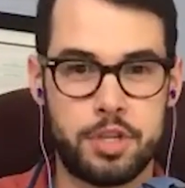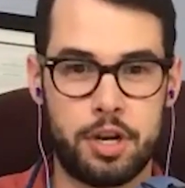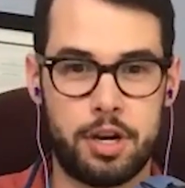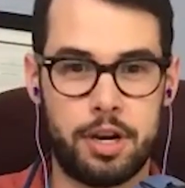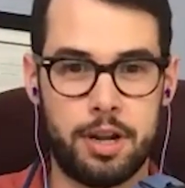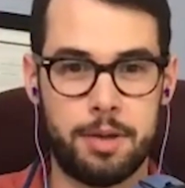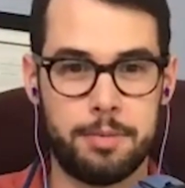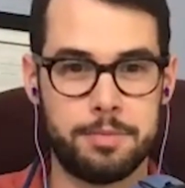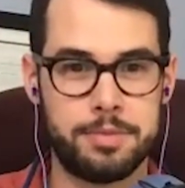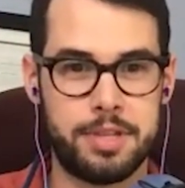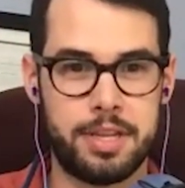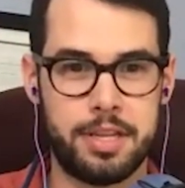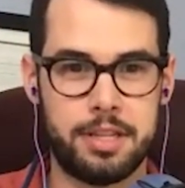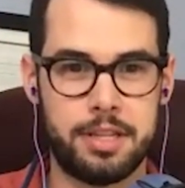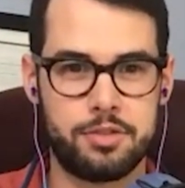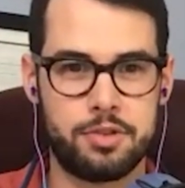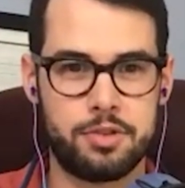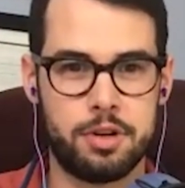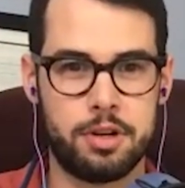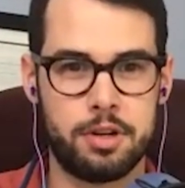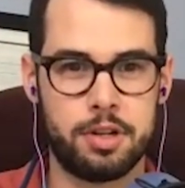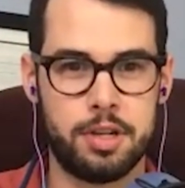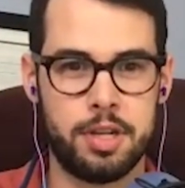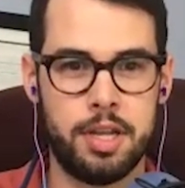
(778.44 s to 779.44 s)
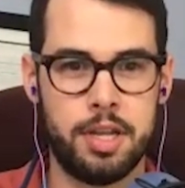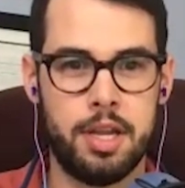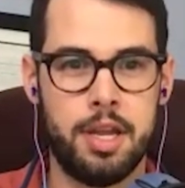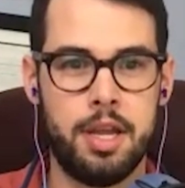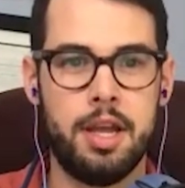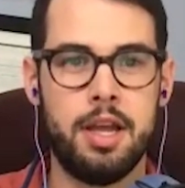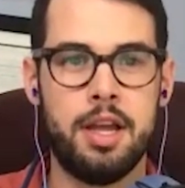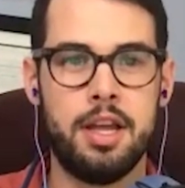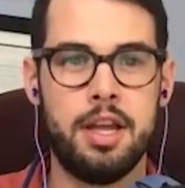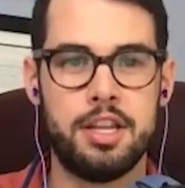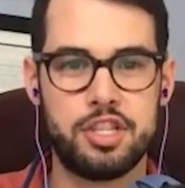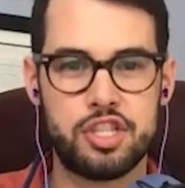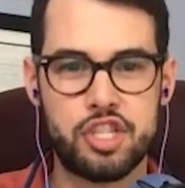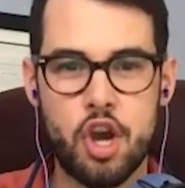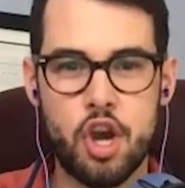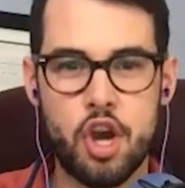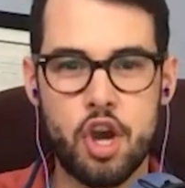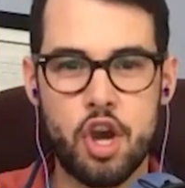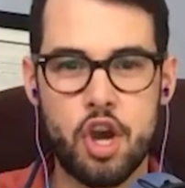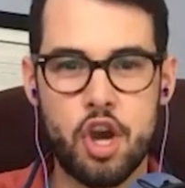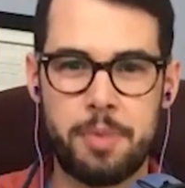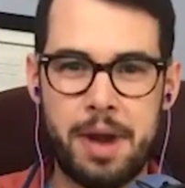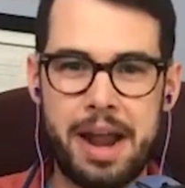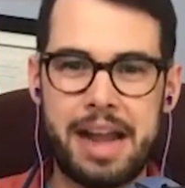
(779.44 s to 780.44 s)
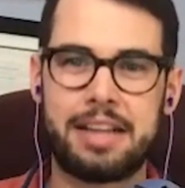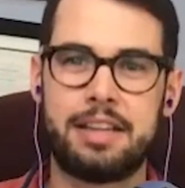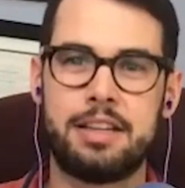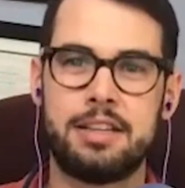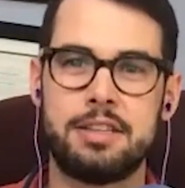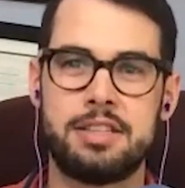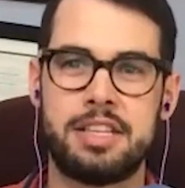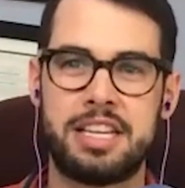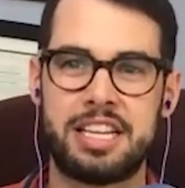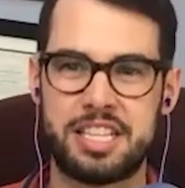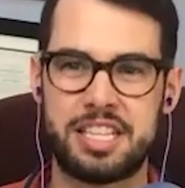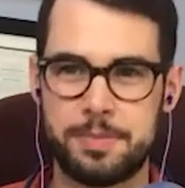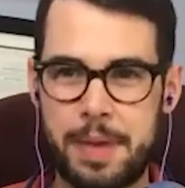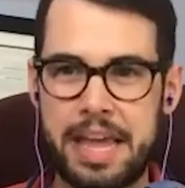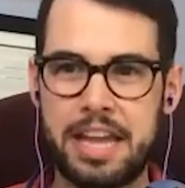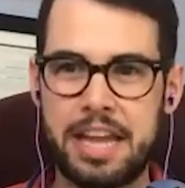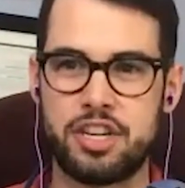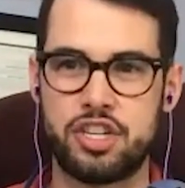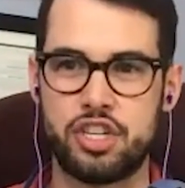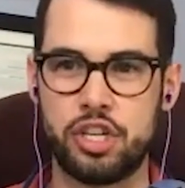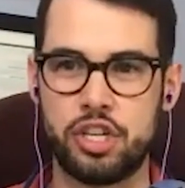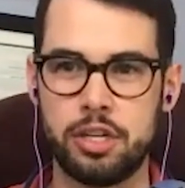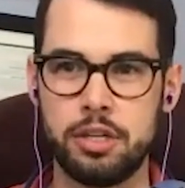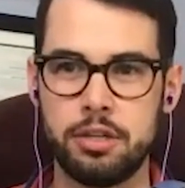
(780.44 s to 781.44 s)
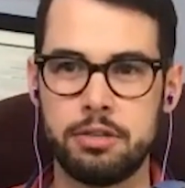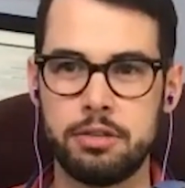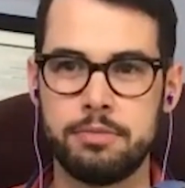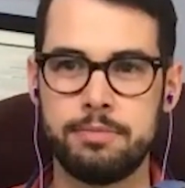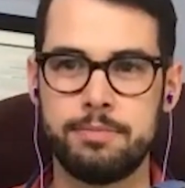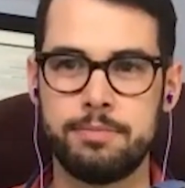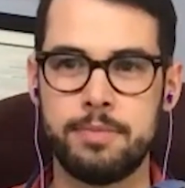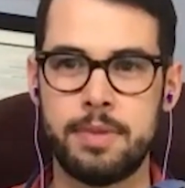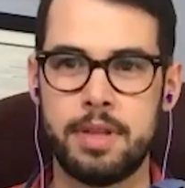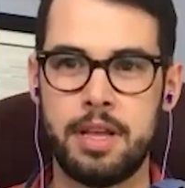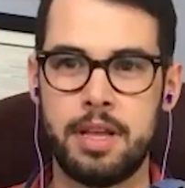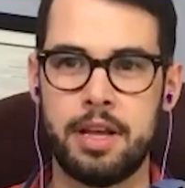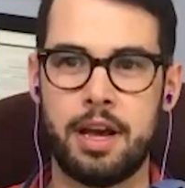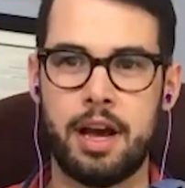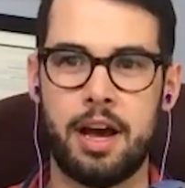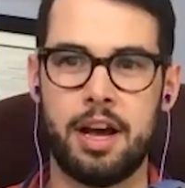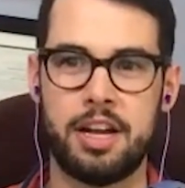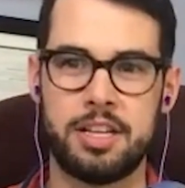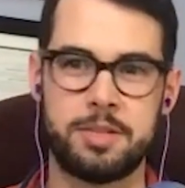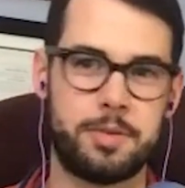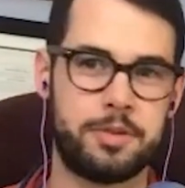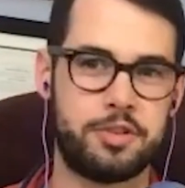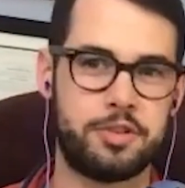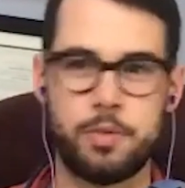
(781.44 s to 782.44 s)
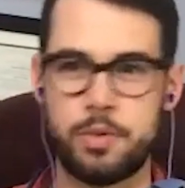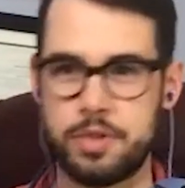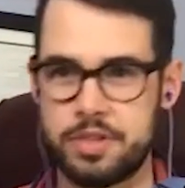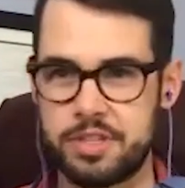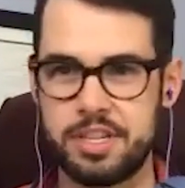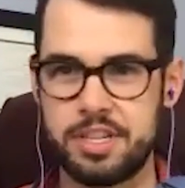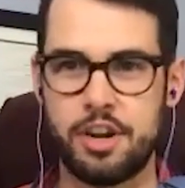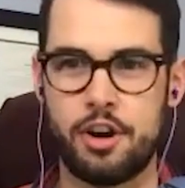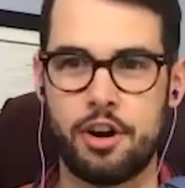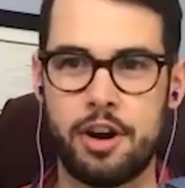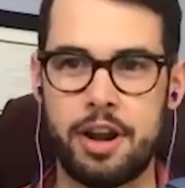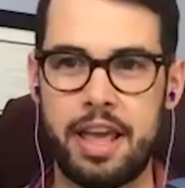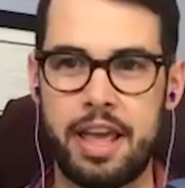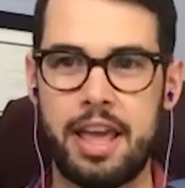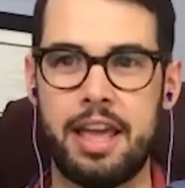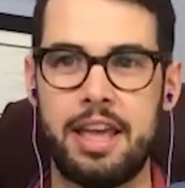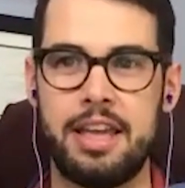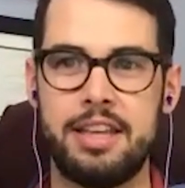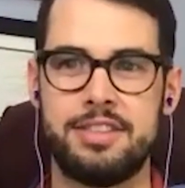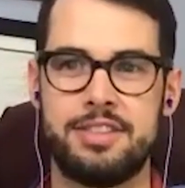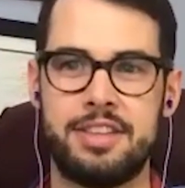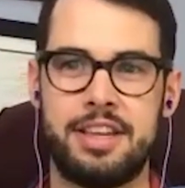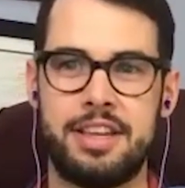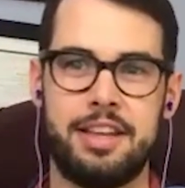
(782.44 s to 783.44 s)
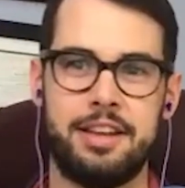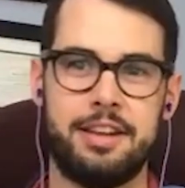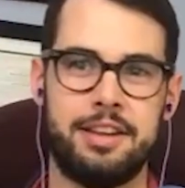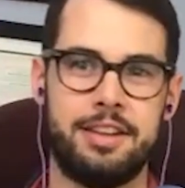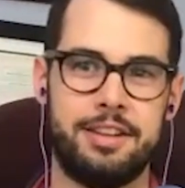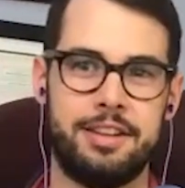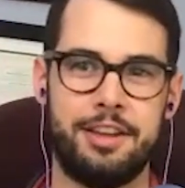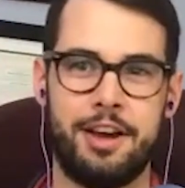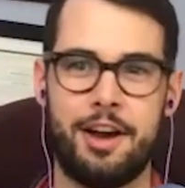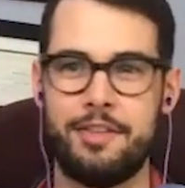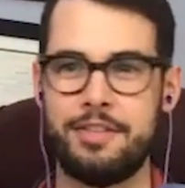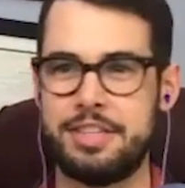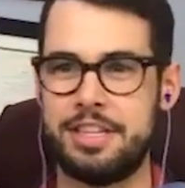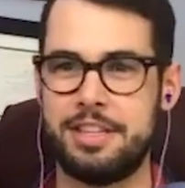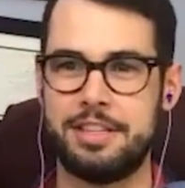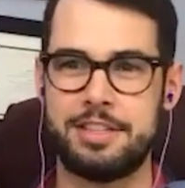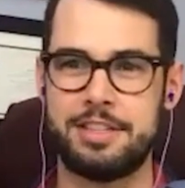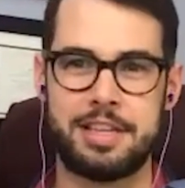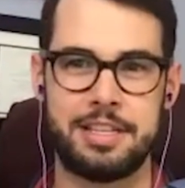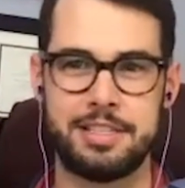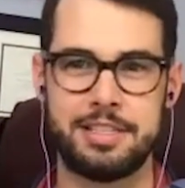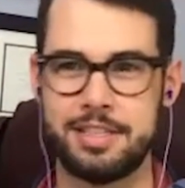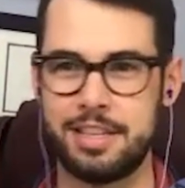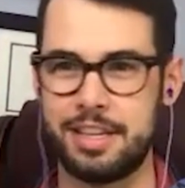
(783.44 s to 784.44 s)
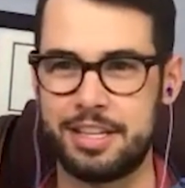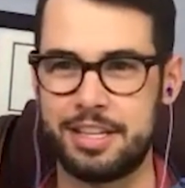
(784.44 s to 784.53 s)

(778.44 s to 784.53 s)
I'm saying this wrong. Scope of practice expansion, especially with CRNAs, and obviously this gets like